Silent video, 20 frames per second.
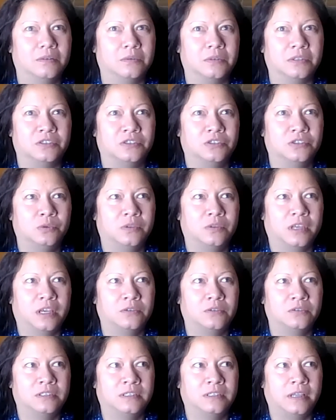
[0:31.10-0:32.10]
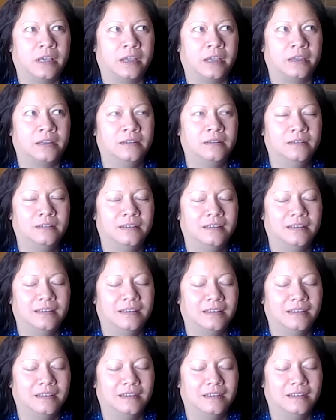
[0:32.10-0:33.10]
It was 2009.
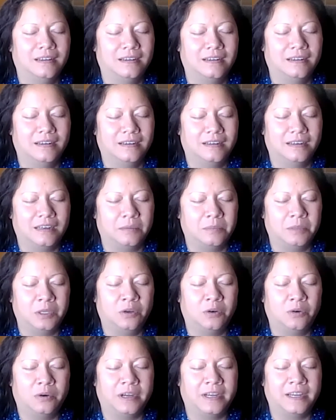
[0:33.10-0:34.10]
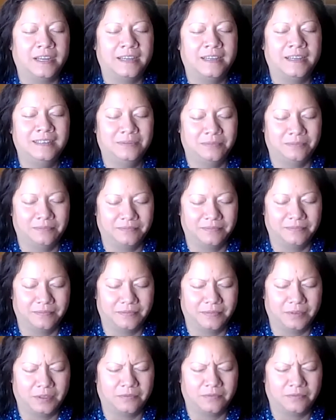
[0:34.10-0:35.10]
I'm in Hawaii.
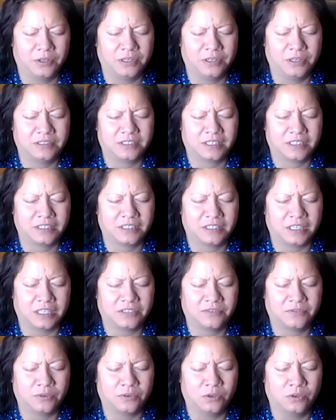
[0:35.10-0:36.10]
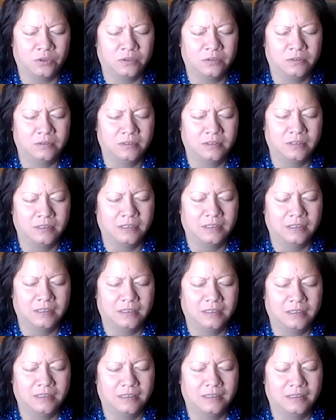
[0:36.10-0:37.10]
I'm very successful
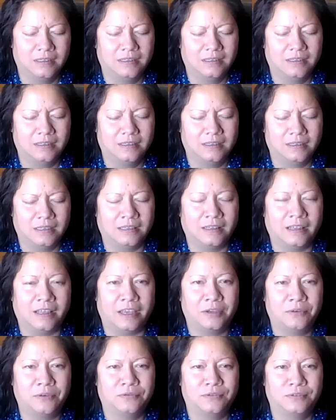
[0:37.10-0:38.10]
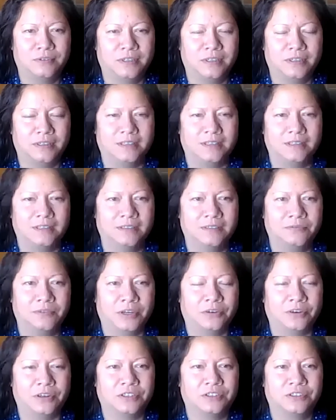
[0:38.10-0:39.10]
in life,
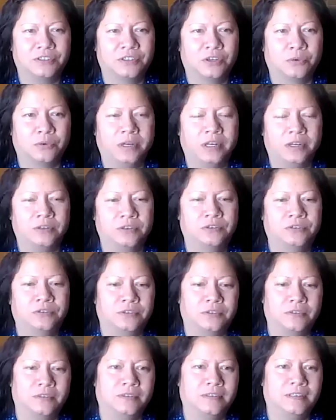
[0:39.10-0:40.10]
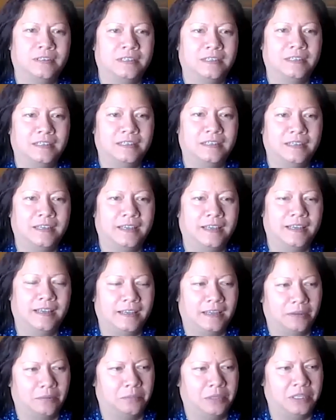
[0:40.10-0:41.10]
various careers,
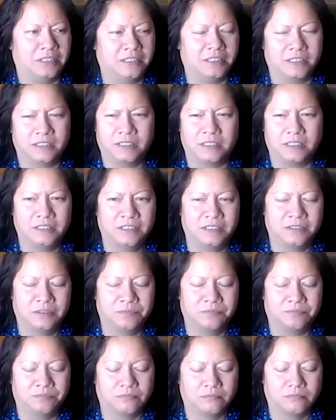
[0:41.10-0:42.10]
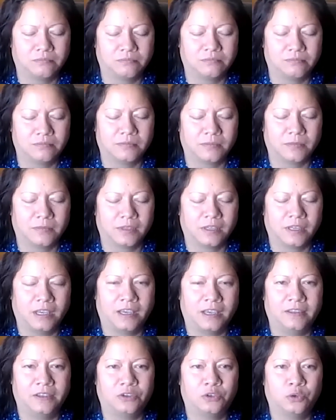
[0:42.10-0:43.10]
businesses. I
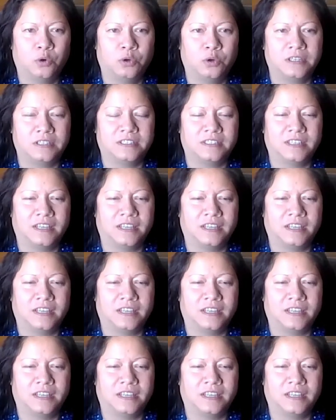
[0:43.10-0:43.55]
had the toys.